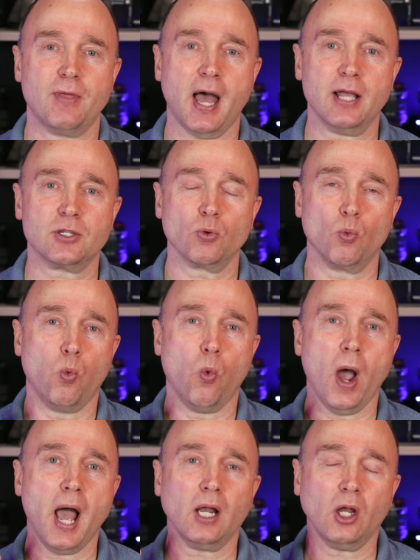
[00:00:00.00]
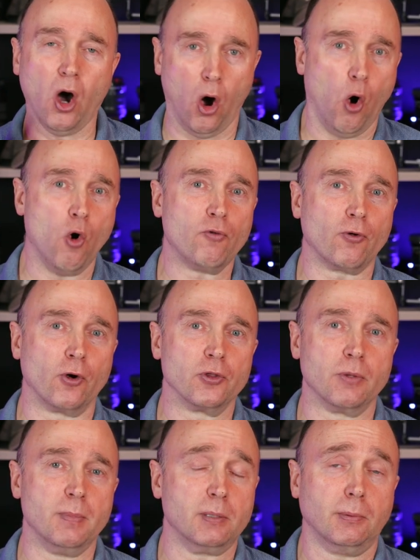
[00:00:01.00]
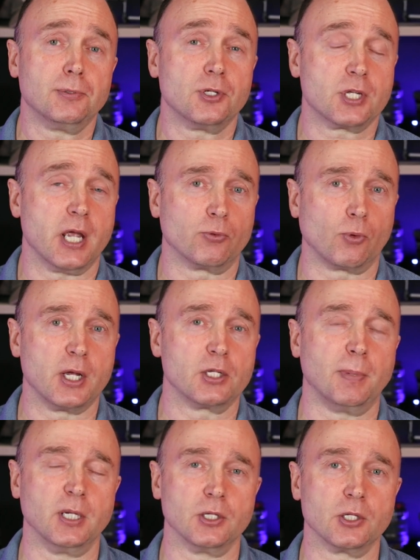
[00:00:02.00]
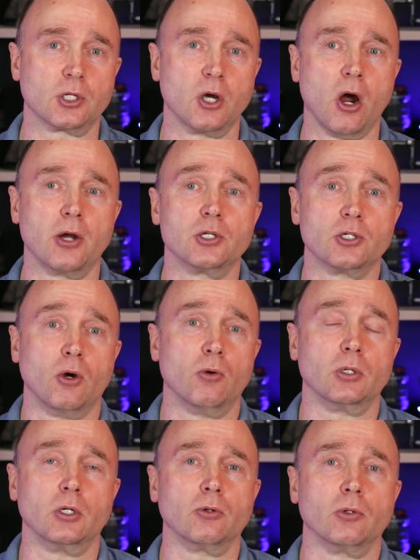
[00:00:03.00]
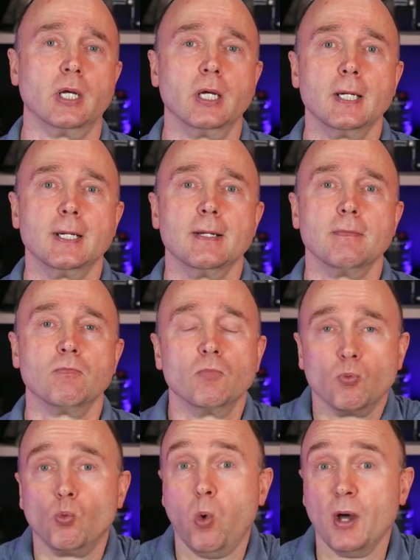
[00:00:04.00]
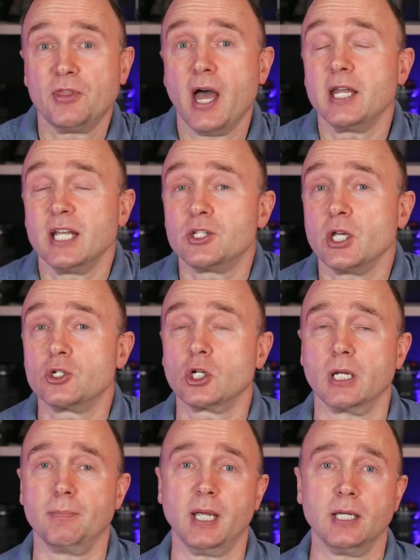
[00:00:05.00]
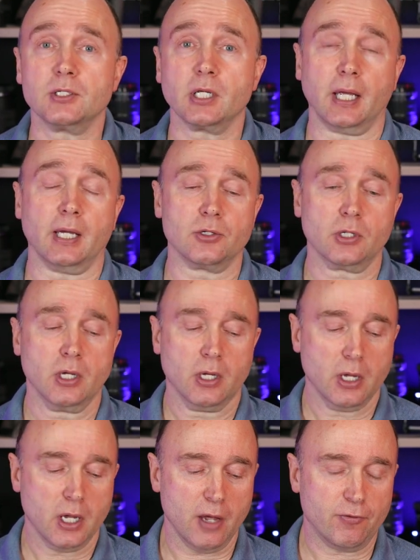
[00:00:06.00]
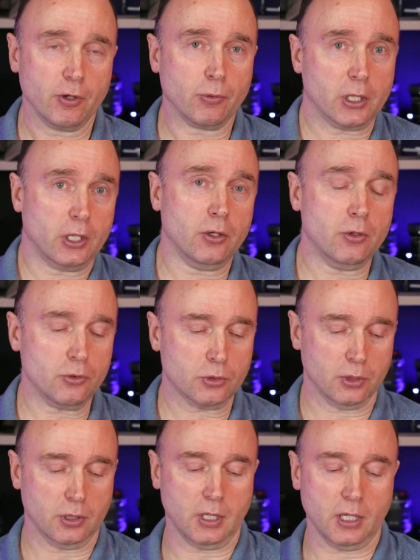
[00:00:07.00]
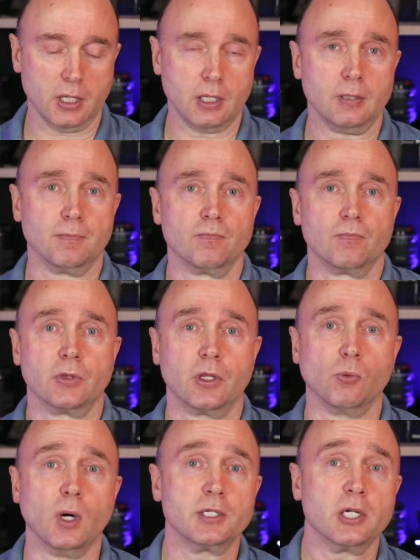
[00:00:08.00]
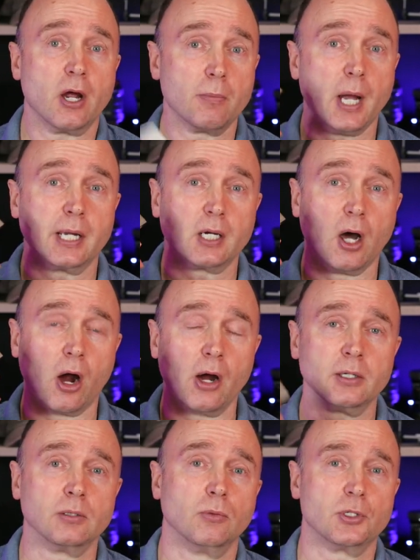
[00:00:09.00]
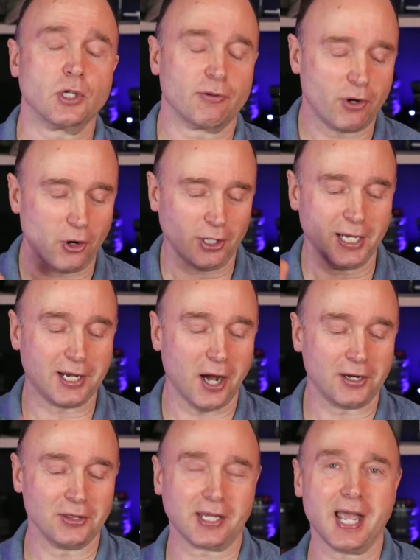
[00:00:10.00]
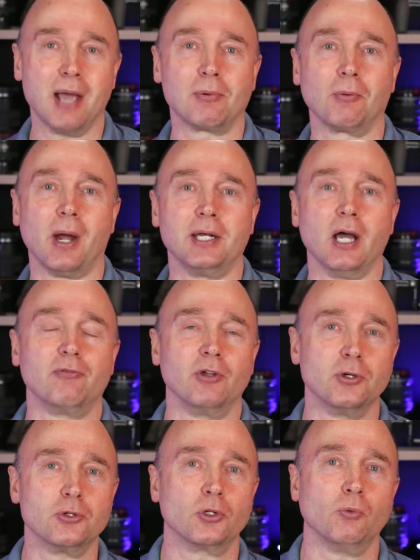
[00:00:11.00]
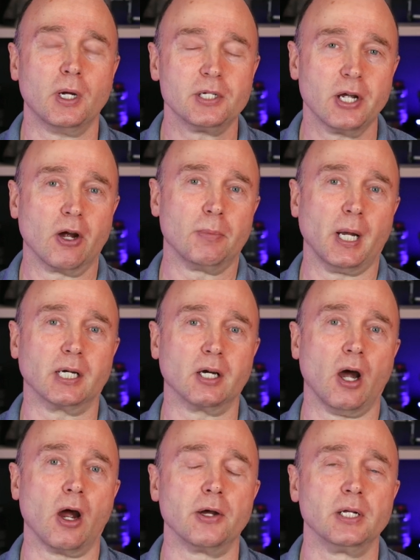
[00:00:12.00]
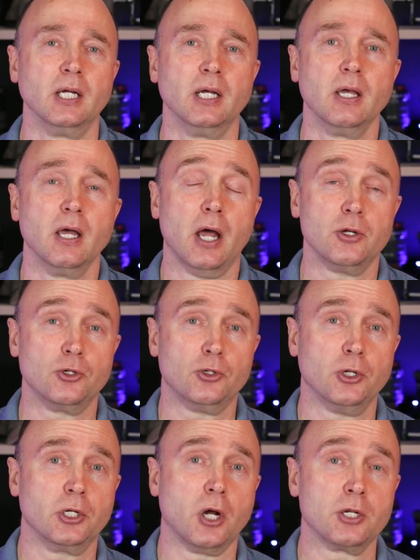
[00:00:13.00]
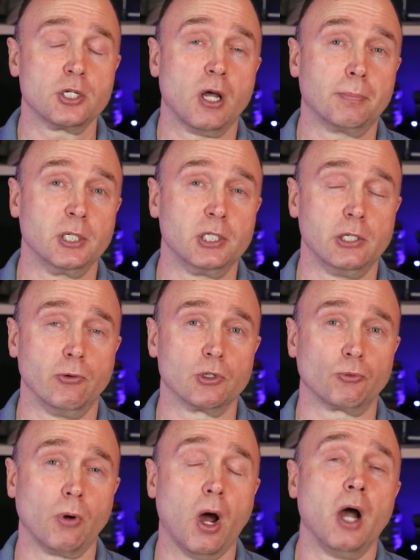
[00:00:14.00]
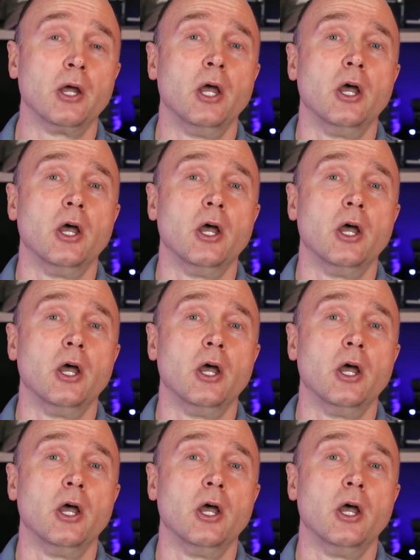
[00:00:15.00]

That's well over the minimum sustained write speed of this card. So what that essentially means is, if you were to use the 1 terabyte card, which I've currently got in the camera right now, if you use the 1 terabyte card and you're shooting non-stop continuous RAW,